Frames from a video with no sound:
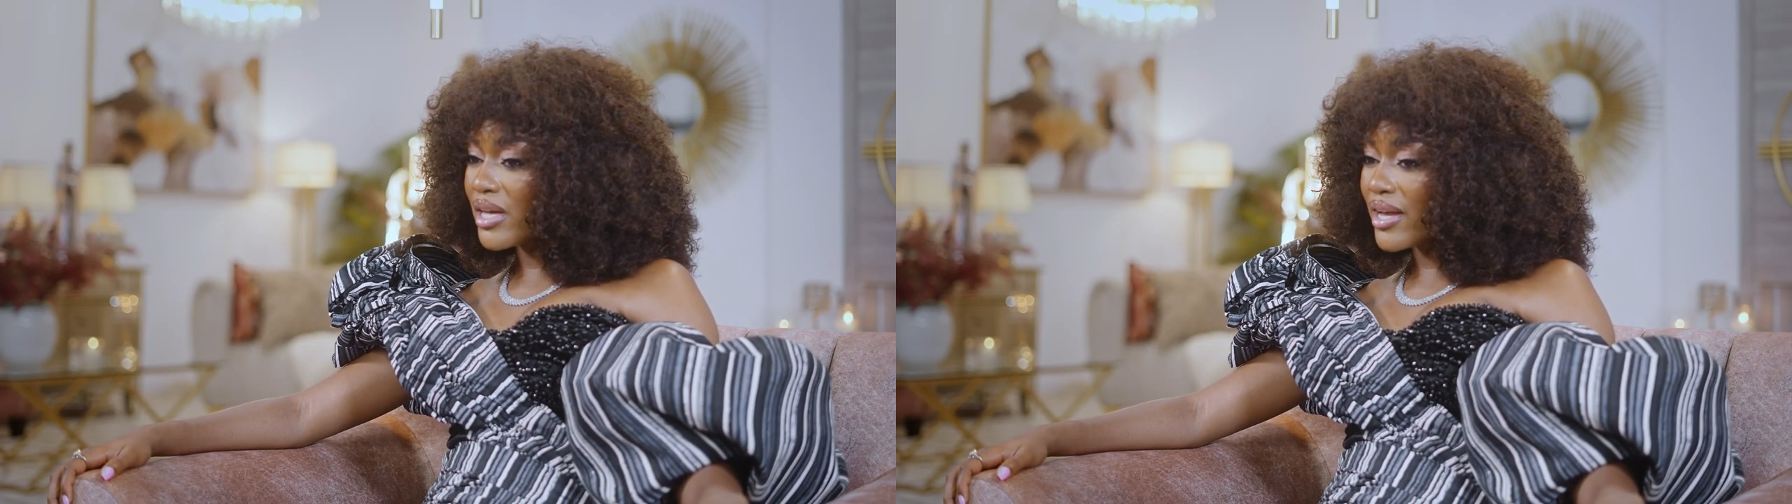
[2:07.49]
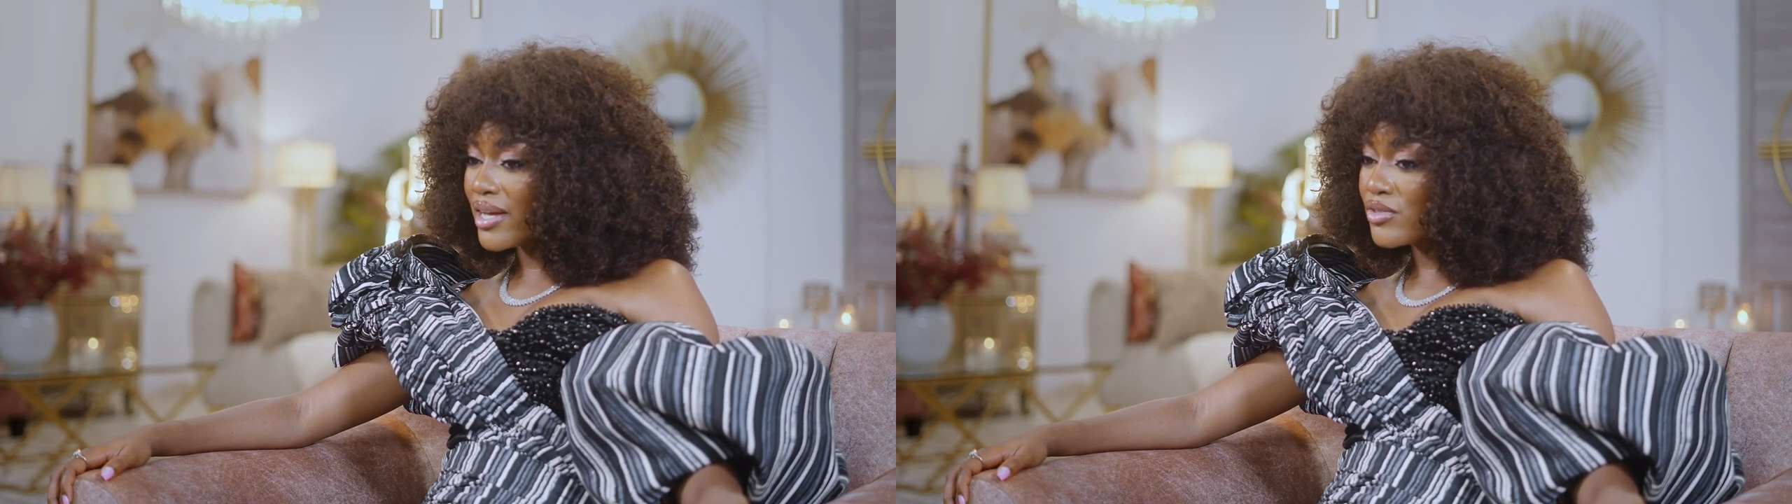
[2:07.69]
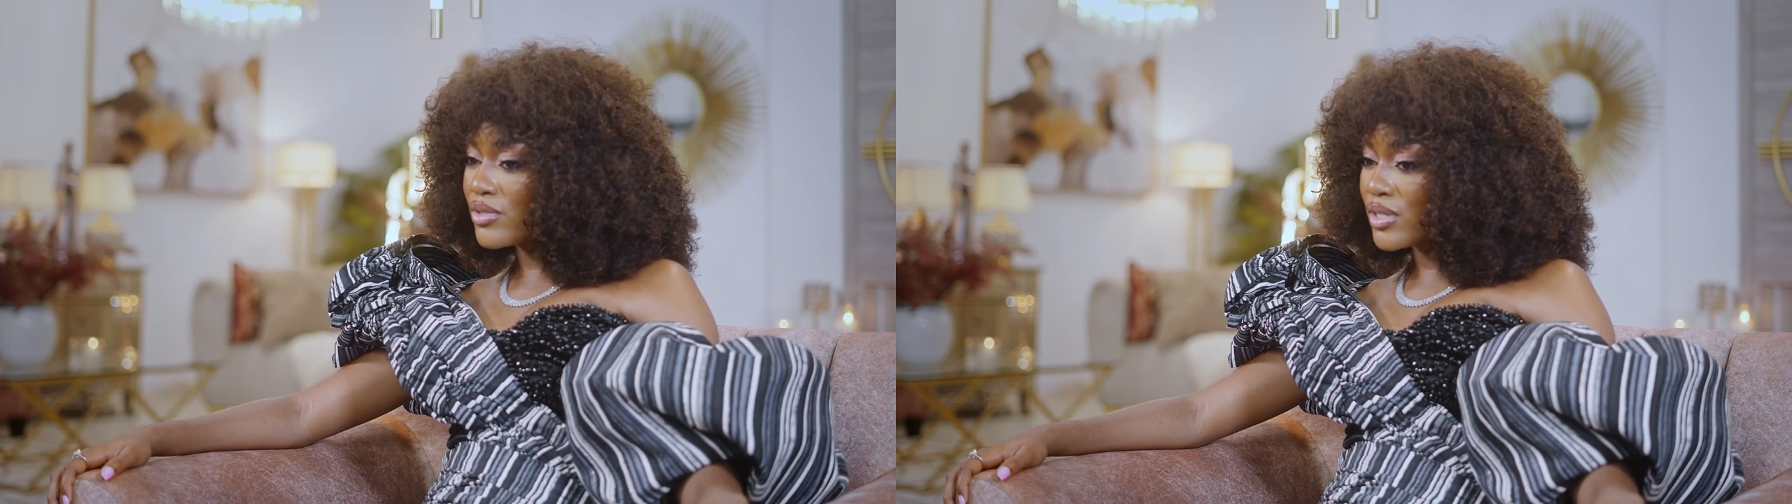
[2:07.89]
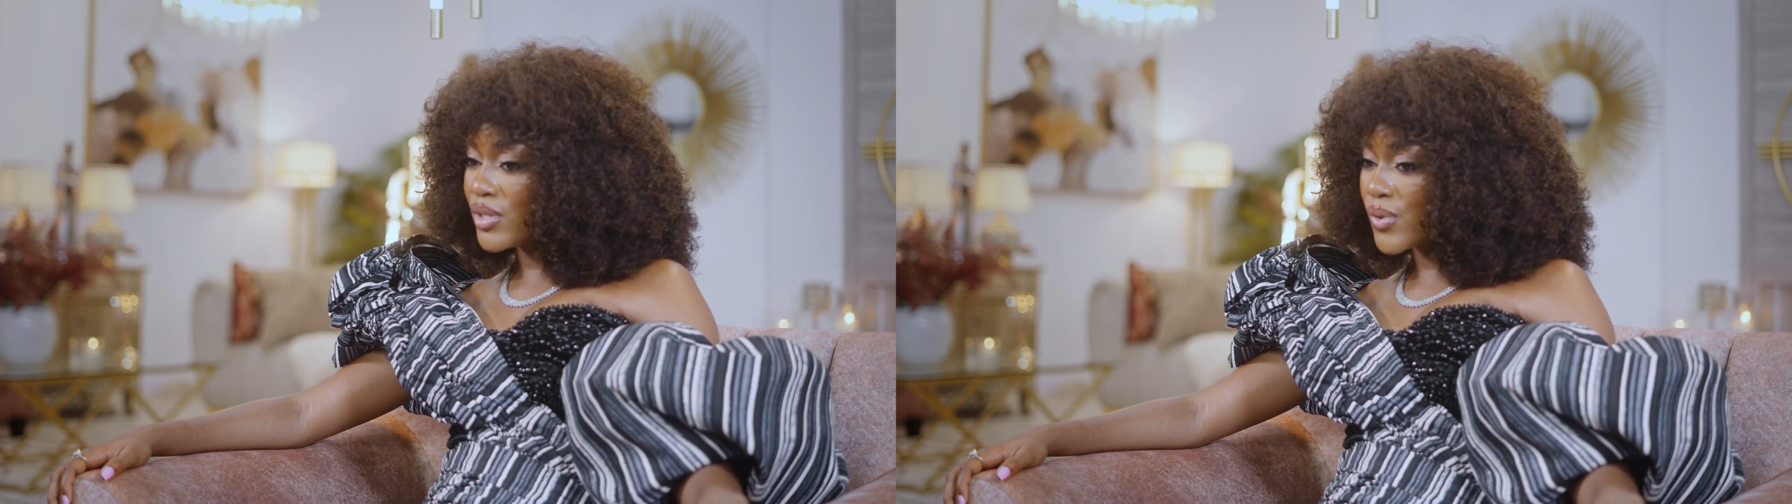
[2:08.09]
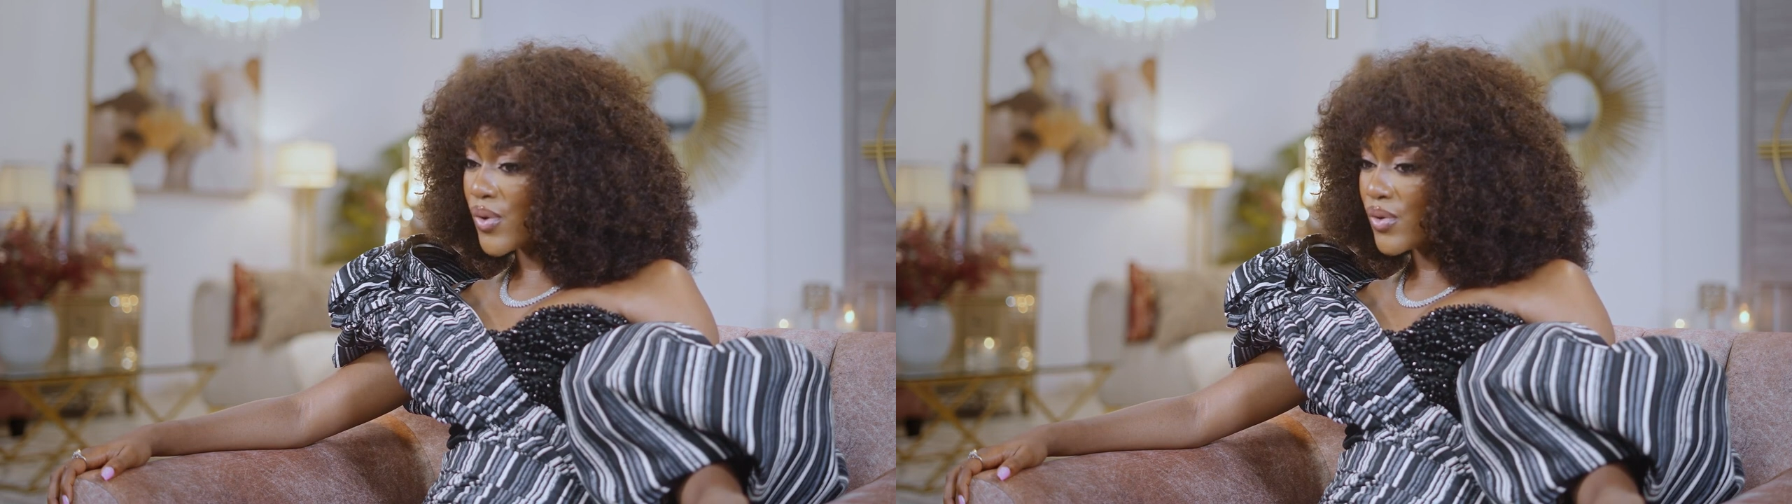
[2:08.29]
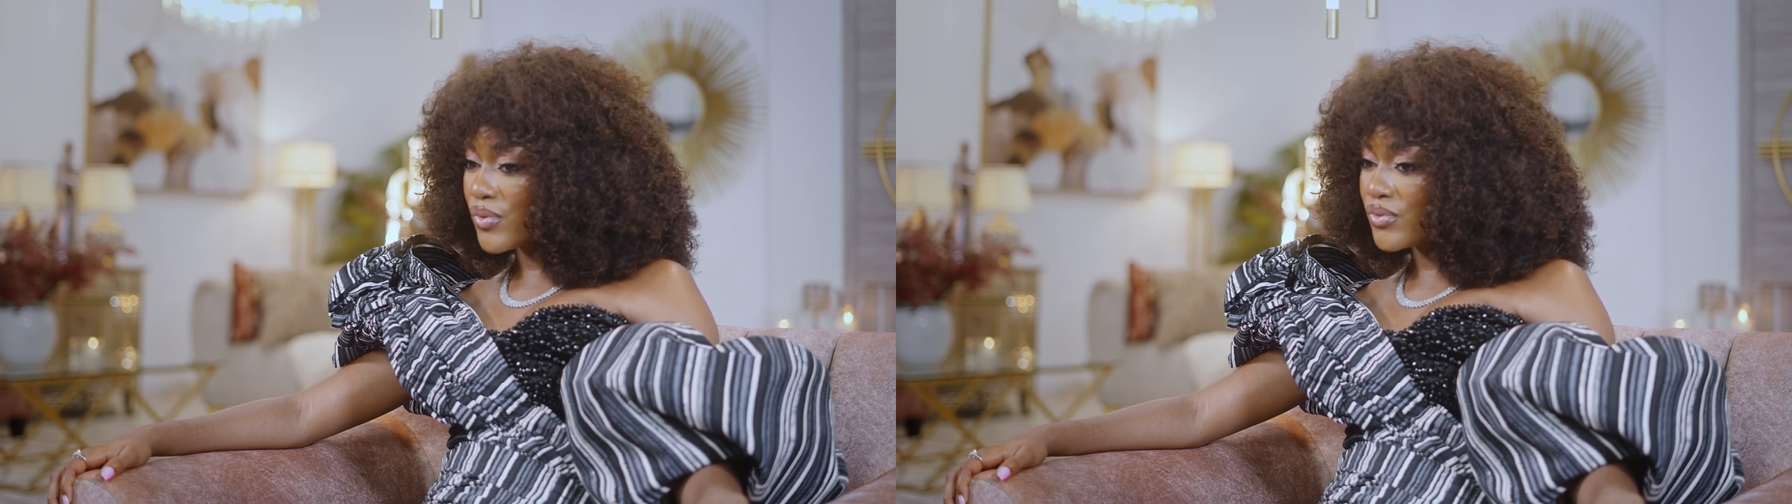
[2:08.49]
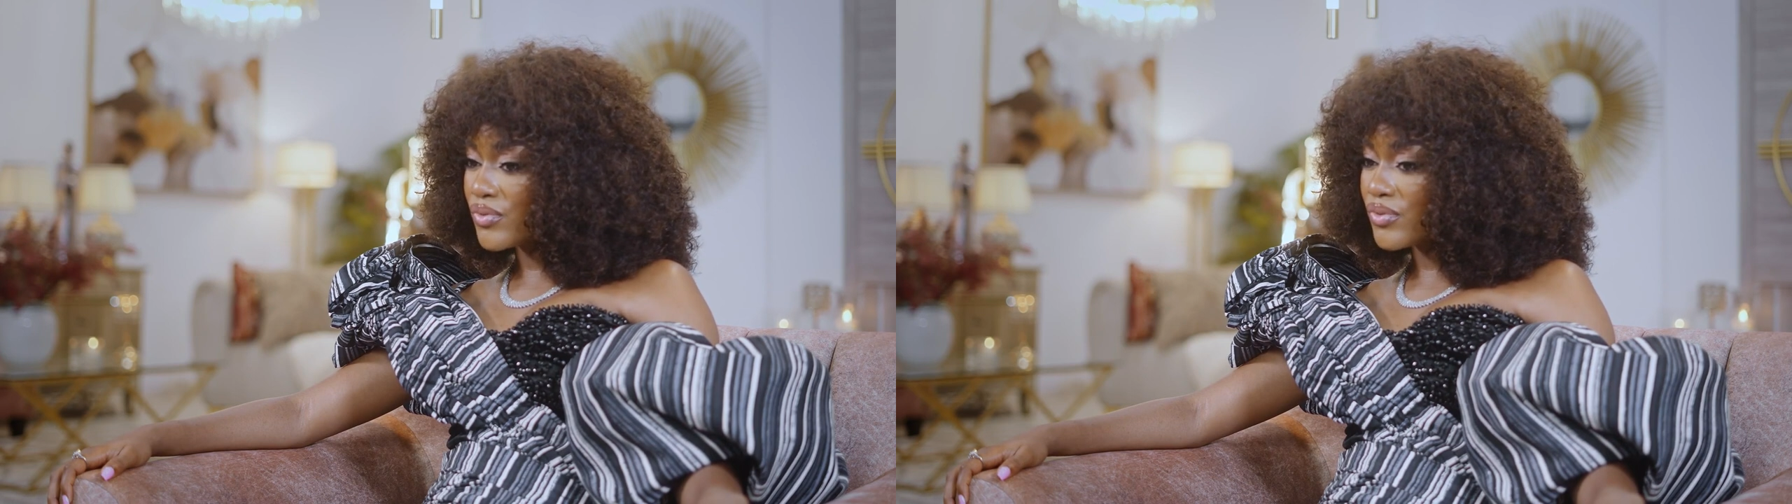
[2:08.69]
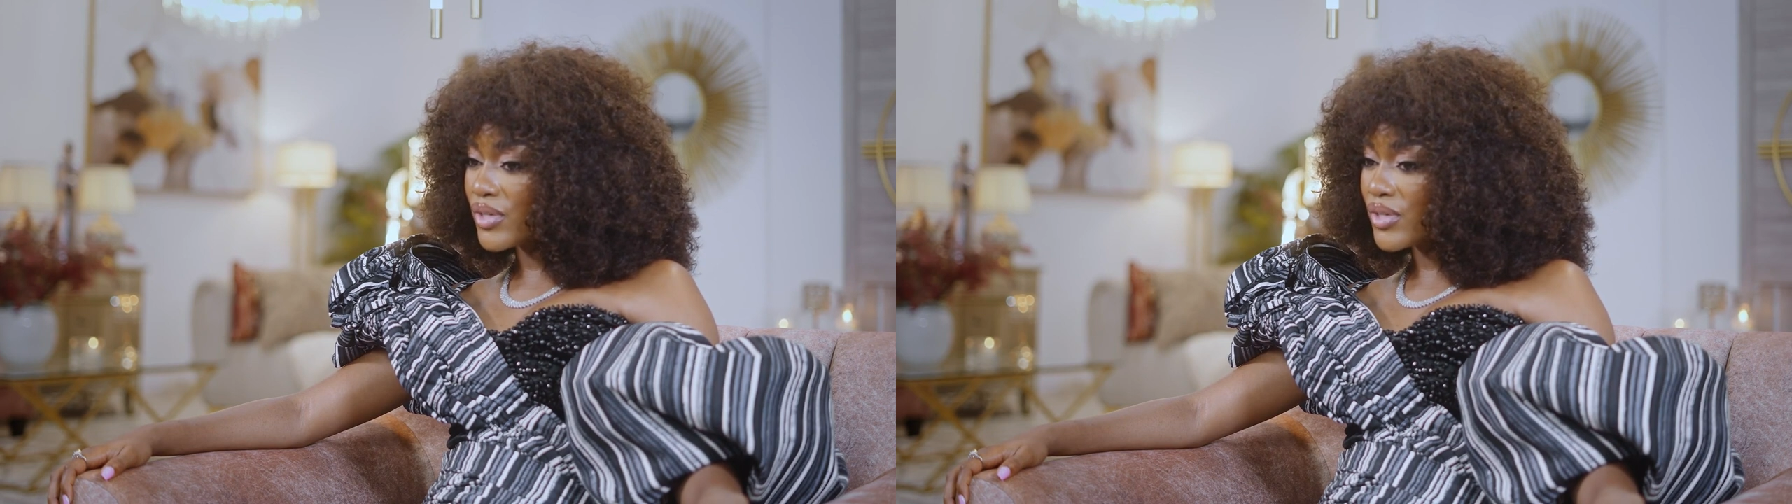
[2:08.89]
I actually love